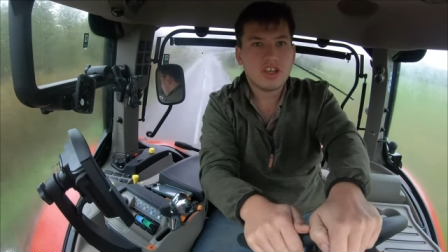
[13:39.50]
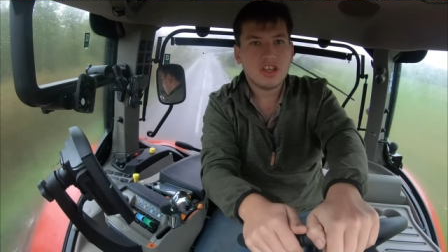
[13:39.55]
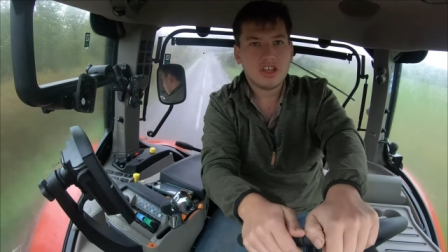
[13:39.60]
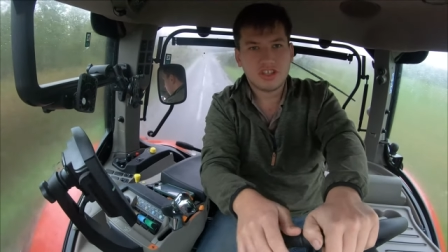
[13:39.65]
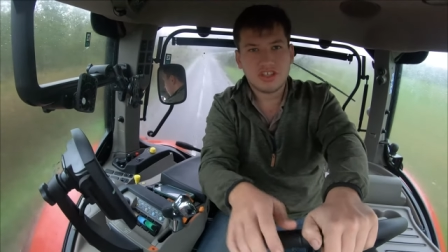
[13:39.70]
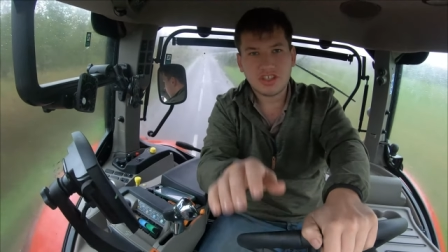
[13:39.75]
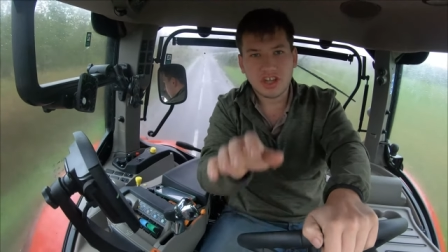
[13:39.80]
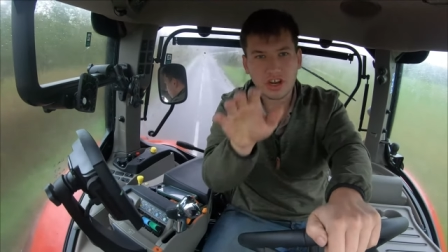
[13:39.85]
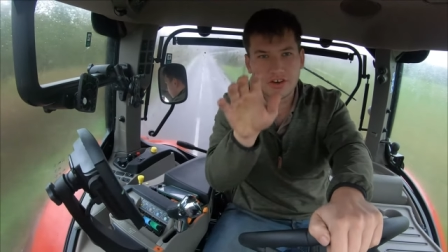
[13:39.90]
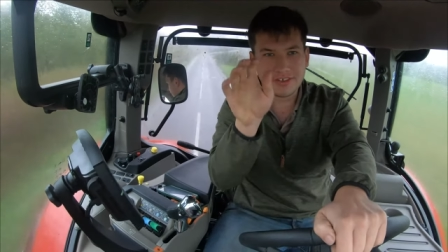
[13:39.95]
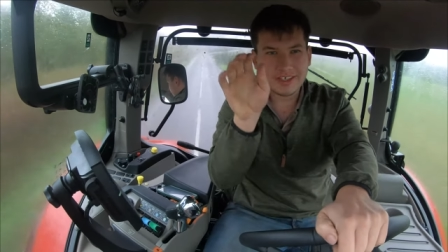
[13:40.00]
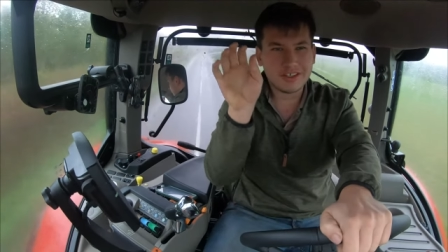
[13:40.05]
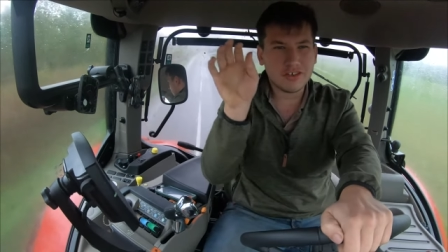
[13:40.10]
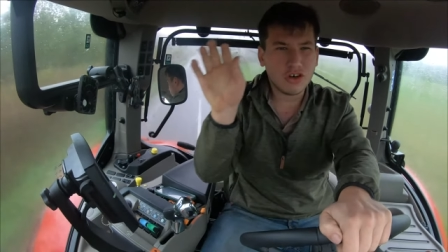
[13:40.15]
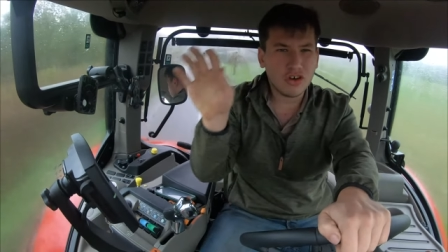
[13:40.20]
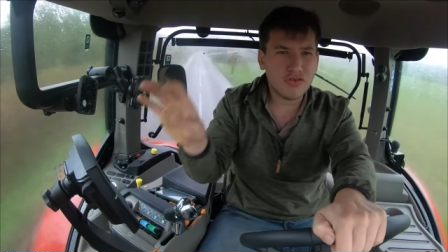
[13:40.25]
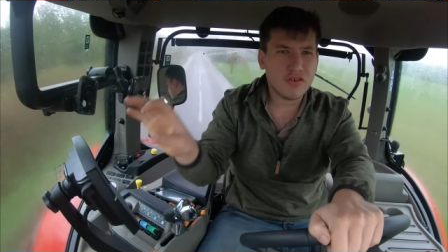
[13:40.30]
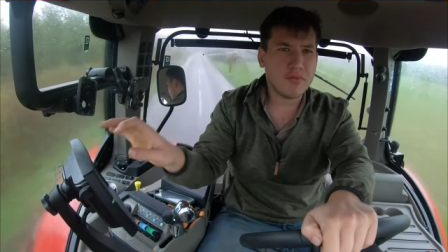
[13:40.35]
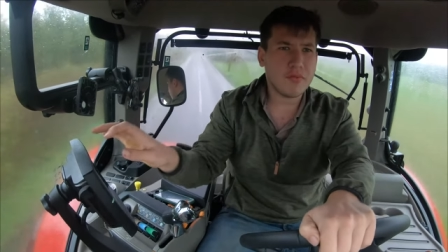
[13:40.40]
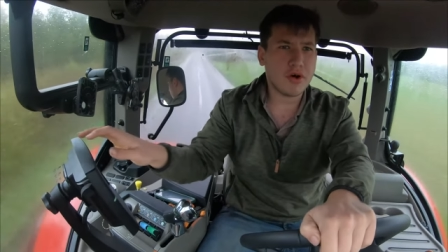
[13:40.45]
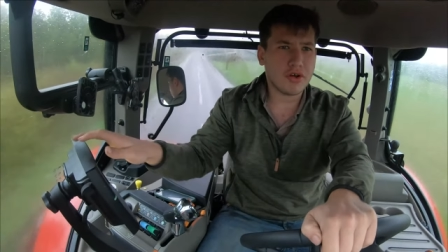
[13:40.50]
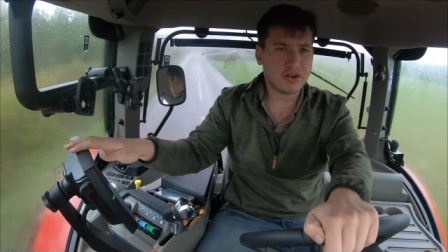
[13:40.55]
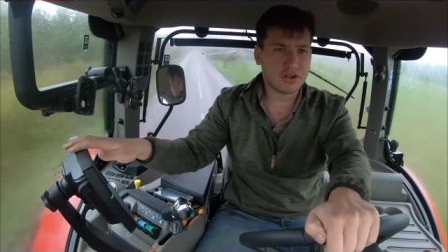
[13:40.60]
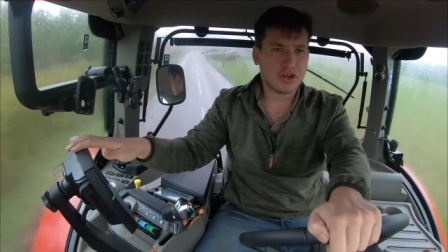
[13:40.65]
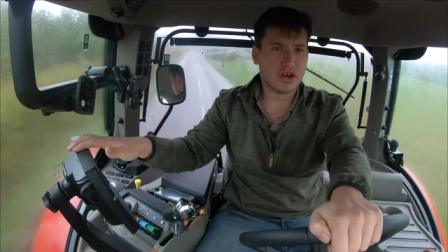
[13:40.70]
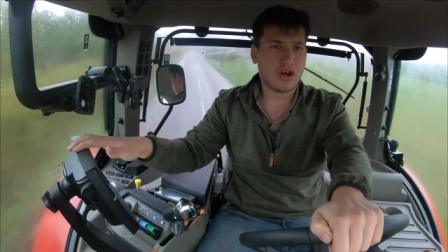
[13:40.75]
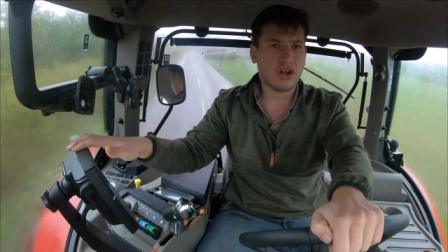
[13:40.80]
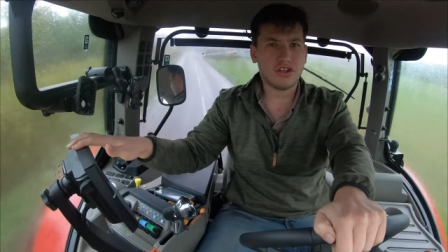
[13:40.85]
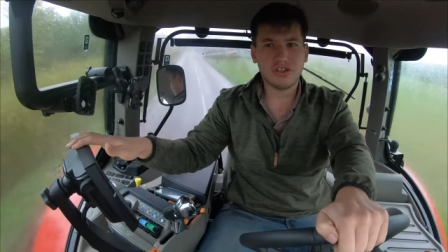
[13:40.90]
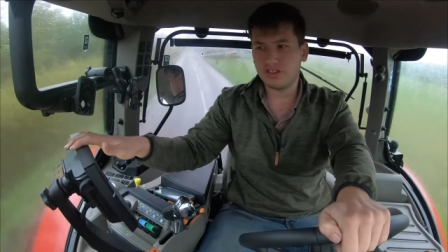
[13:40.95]
you don't need all the mod
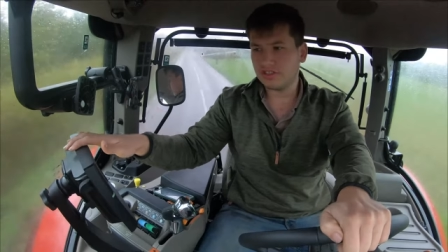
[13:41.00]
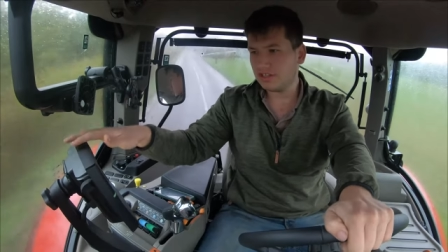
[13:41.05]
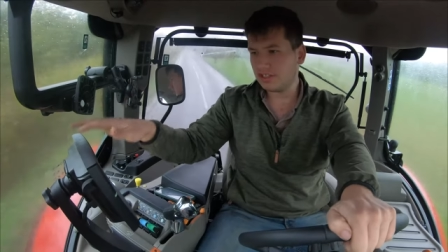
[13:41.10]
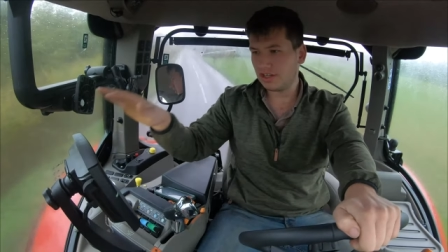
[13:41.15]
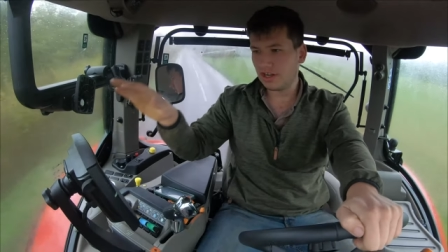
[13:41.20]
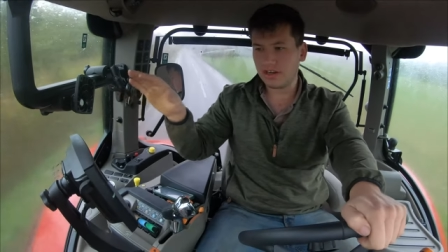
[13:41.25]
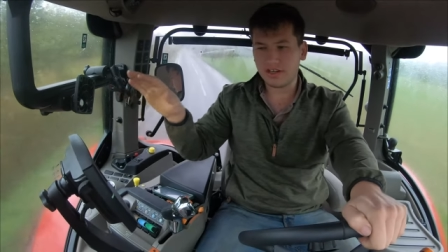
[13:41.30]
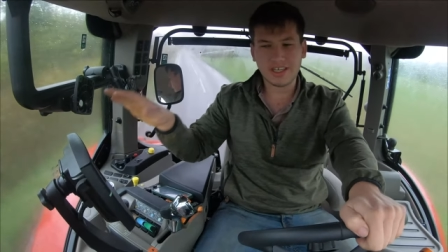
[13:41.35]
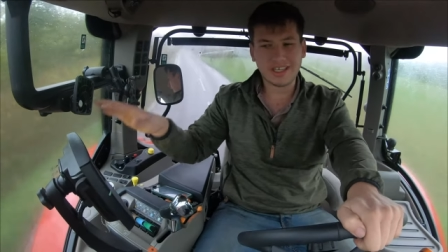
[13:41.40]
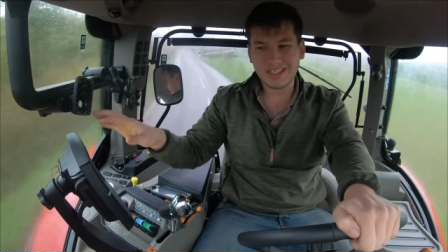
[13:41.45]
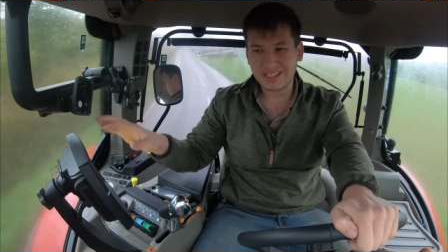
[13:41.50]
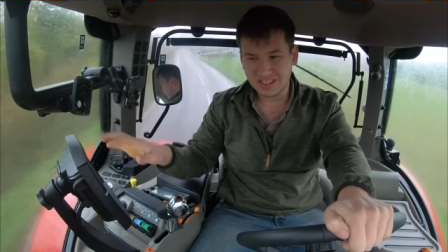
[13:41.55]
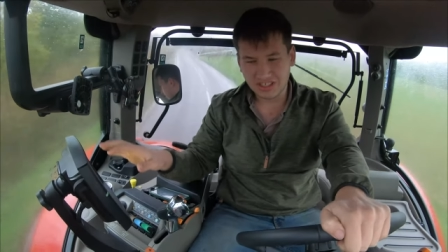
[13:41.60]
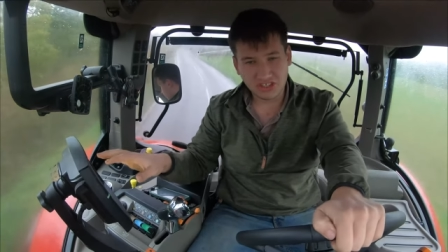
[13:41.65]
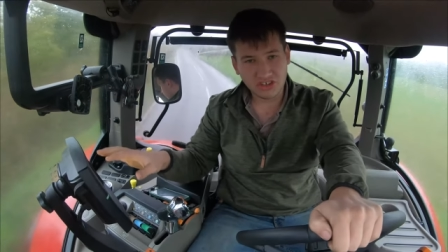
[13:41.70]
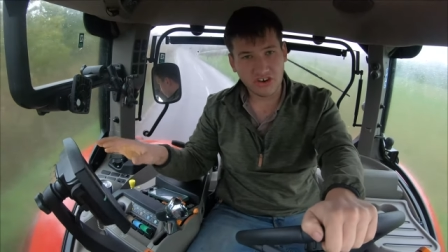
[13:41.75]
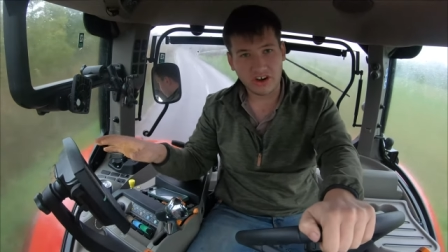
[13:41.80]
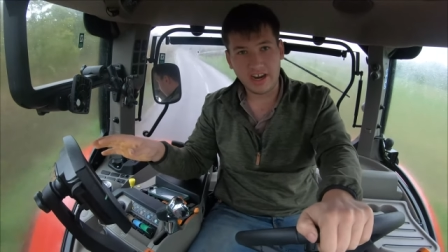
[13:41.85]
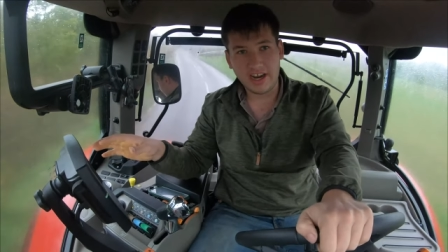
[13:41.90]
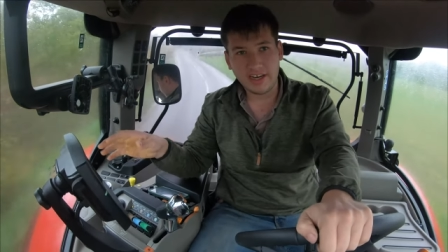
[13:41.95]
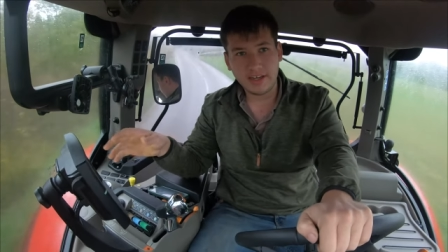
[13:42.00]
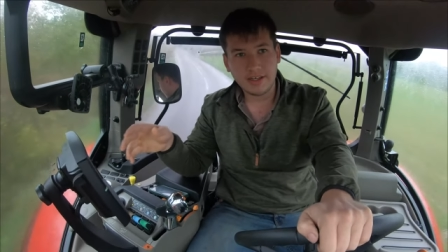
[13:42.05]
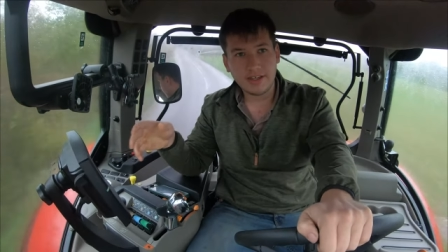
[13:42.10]
cons, you don't need the screen.